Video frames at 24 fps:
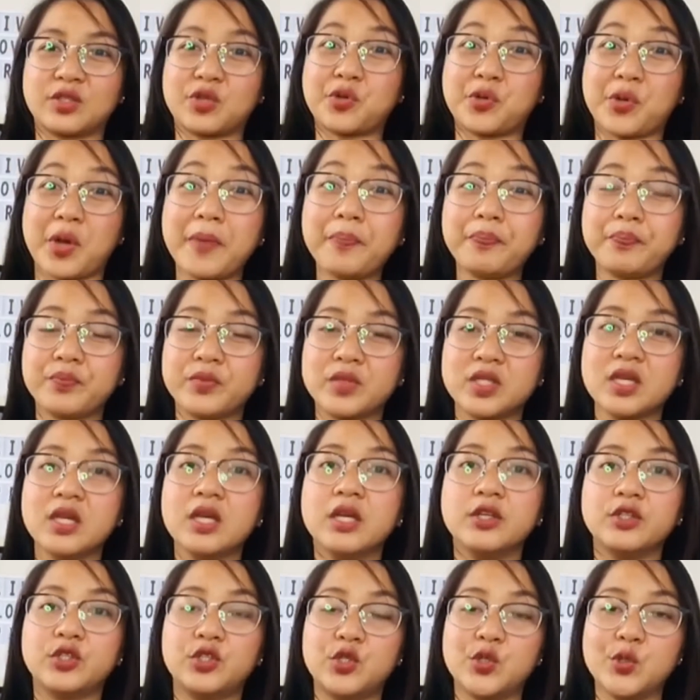a script
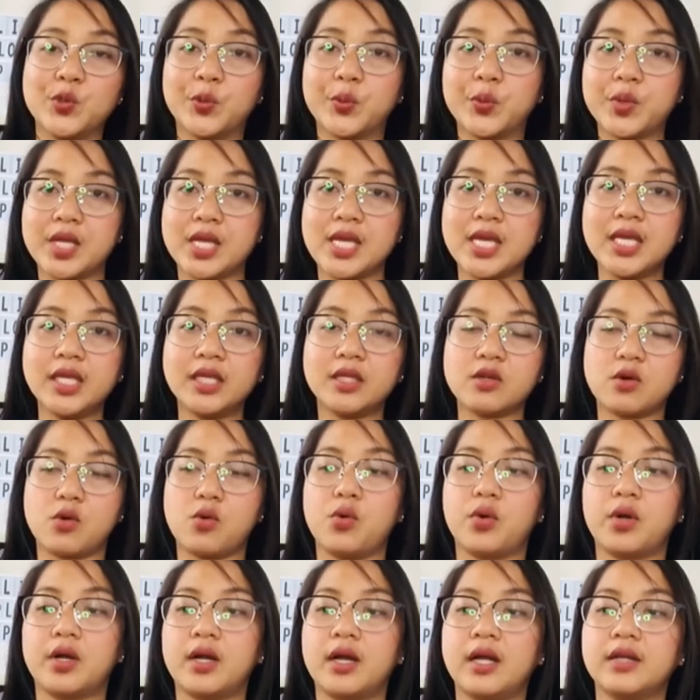to read
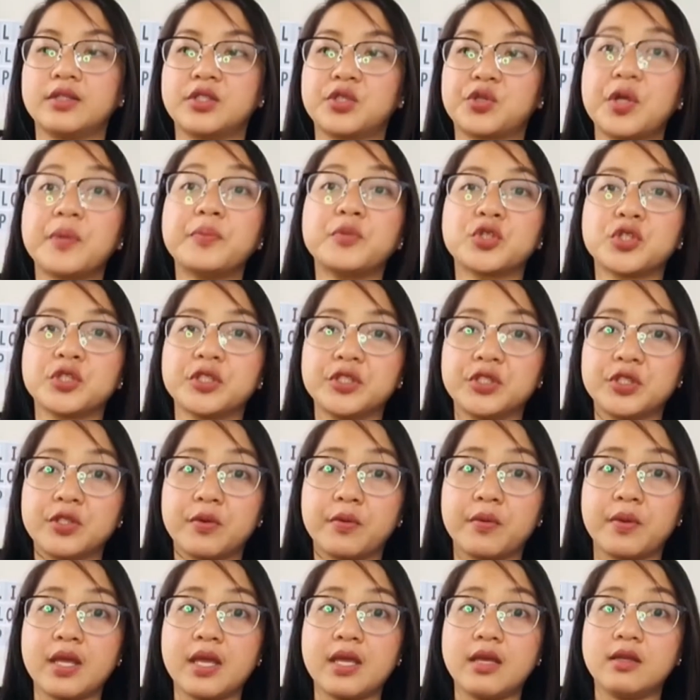or a scripture
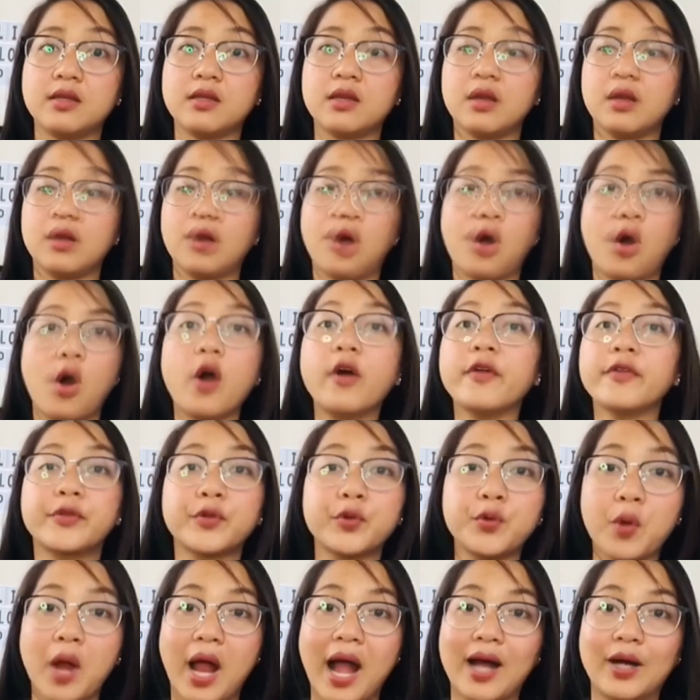to read all
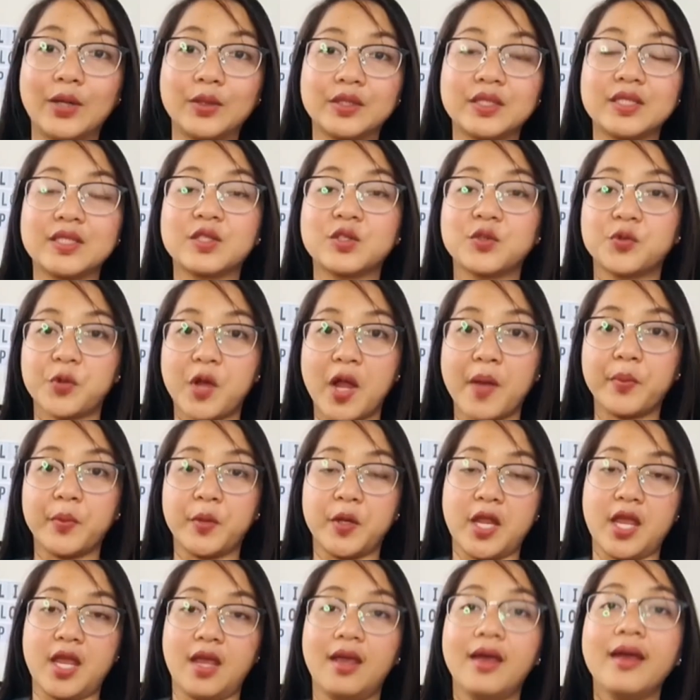throughout the
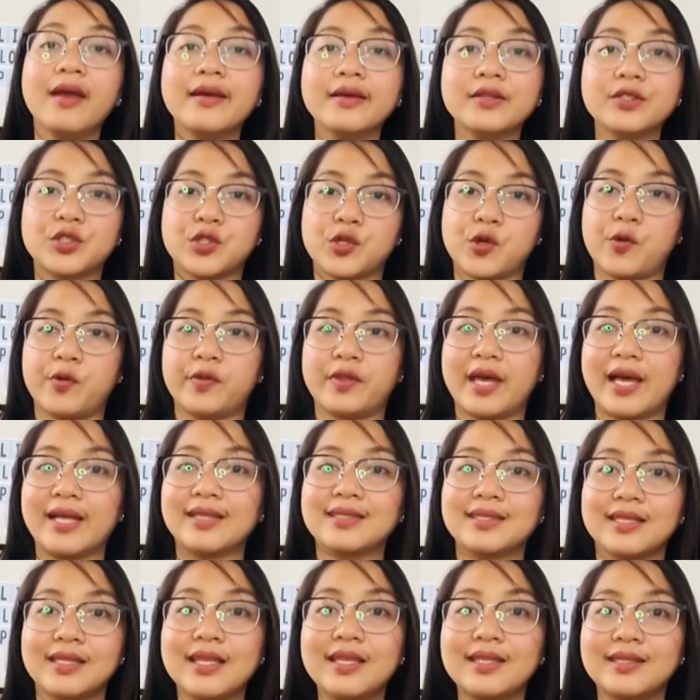ceremony. So
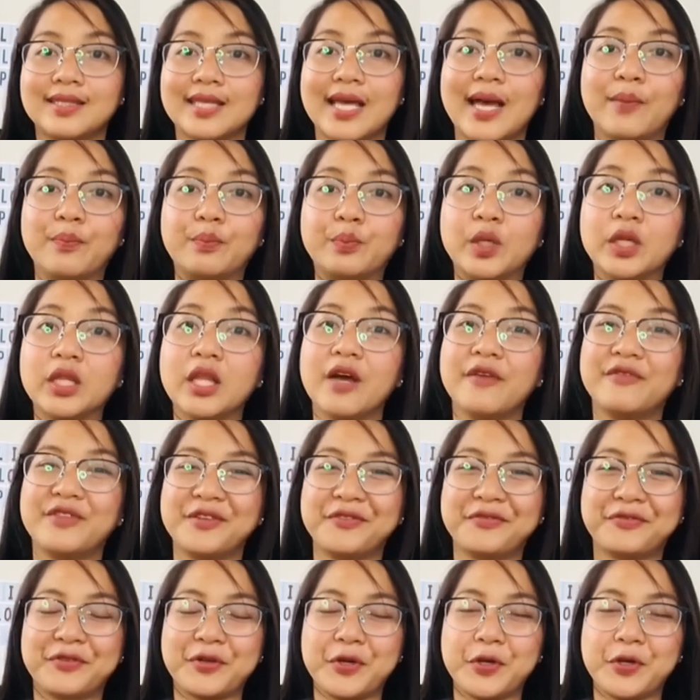that's an example of the